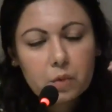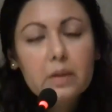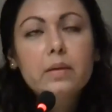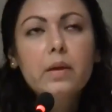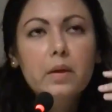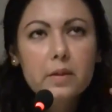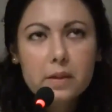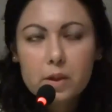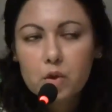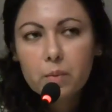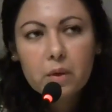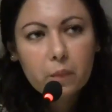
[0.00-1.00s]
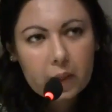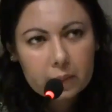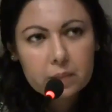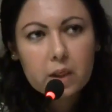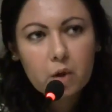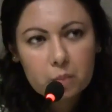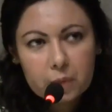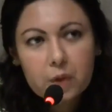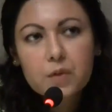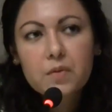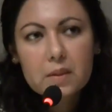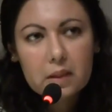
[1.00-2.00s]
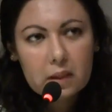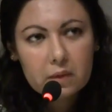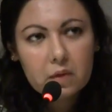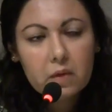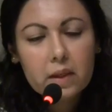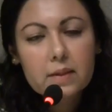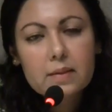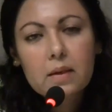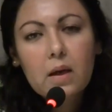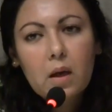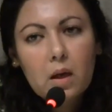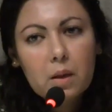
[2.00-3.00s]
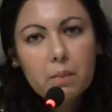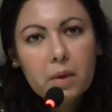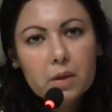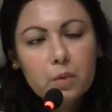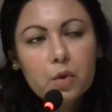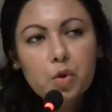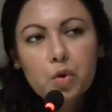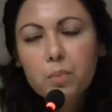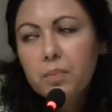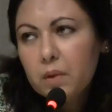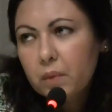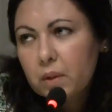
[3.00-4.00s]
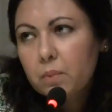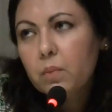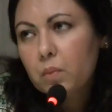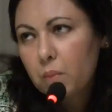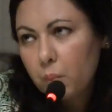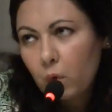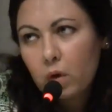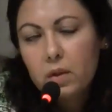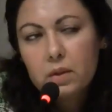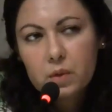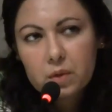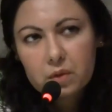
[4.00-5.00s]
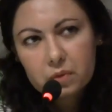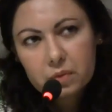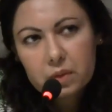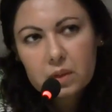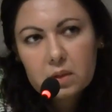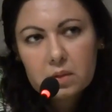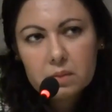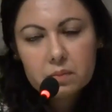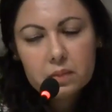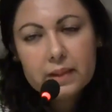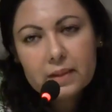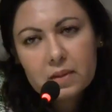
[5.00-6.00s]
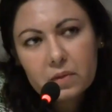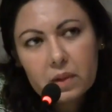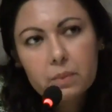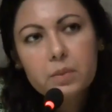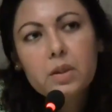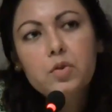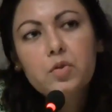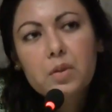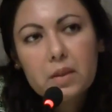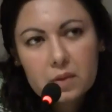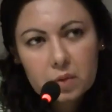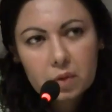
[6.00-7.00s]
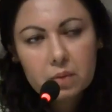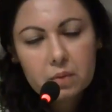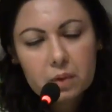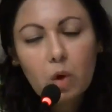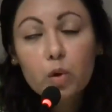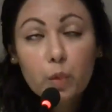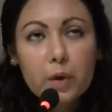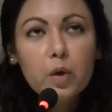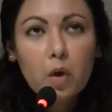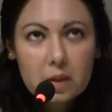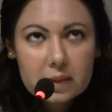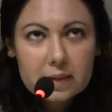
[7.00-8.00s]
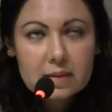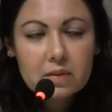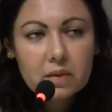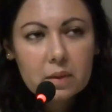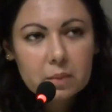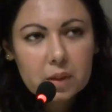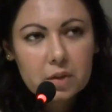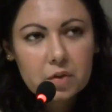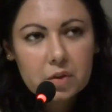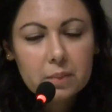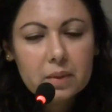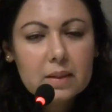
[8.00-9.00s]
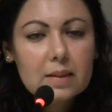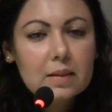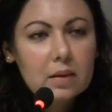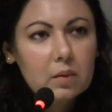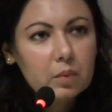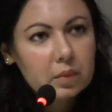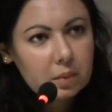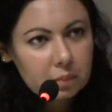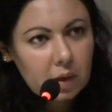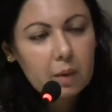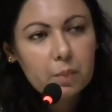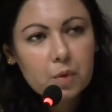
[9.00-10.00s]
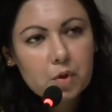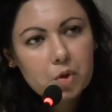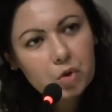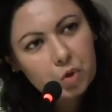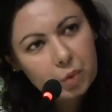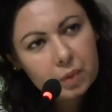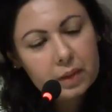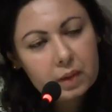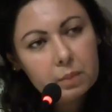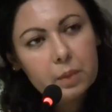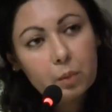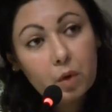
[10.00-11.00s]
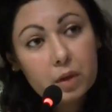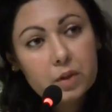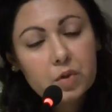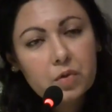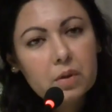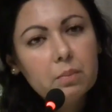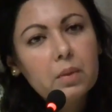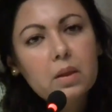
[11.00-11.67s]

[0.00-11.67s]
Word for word: Well, they're in danger of being wiped out because of sea level rise, but we should be with more sort of uh, least developed countries, or although we're not a least developed country, but still our position should be a little bit more extreme.